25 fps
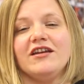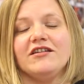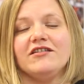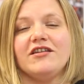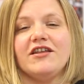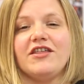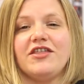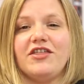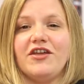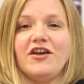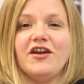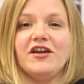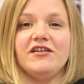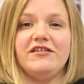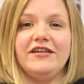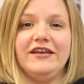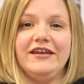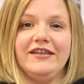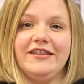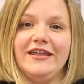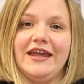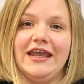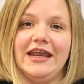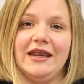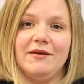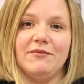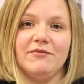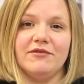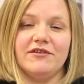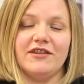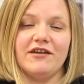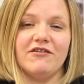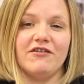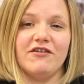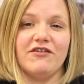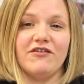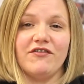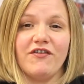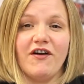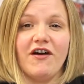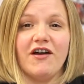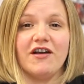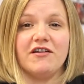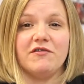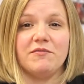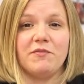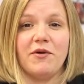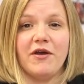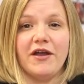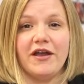into 30 themes. There are
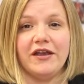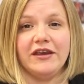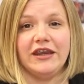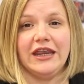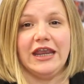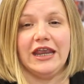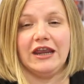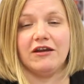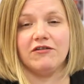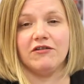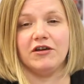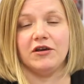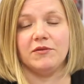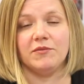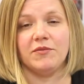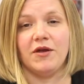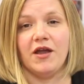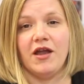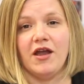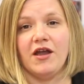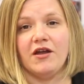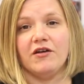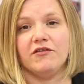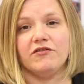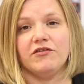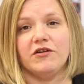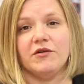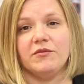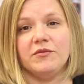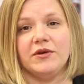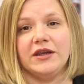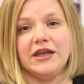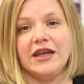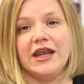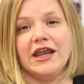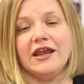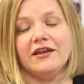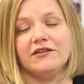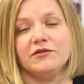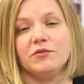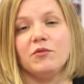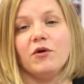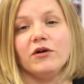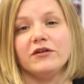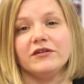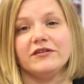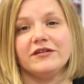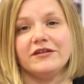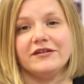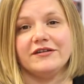5 per year group from years
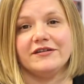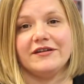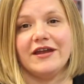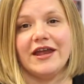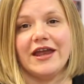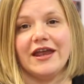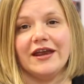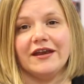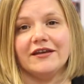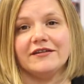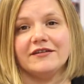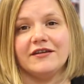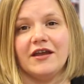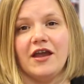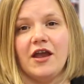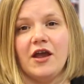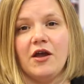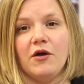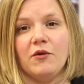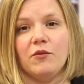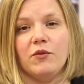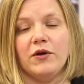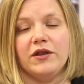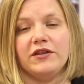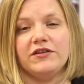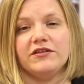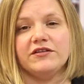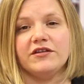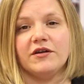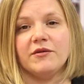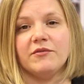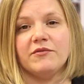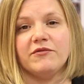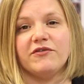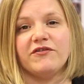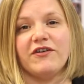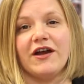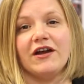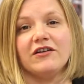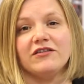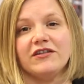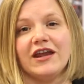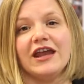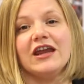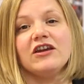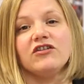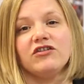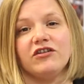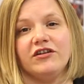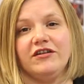1 to 6, with some
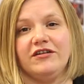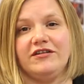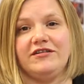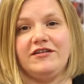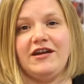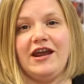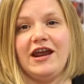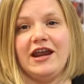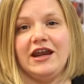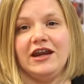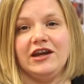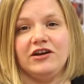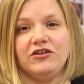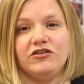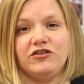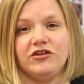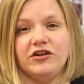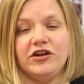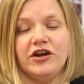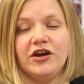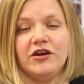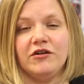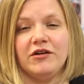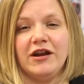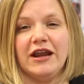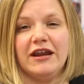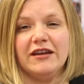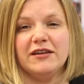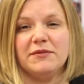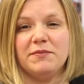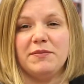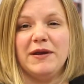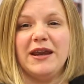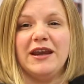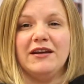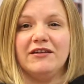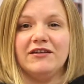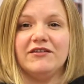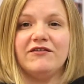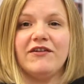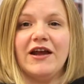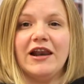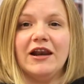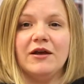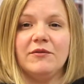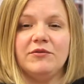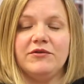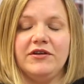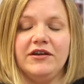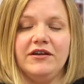foundation stage units being
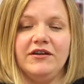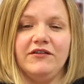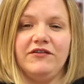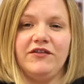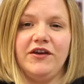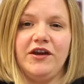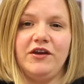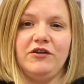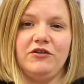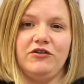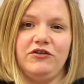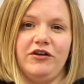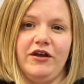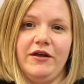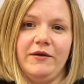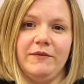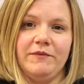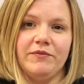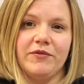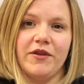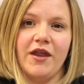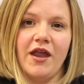developed in the future.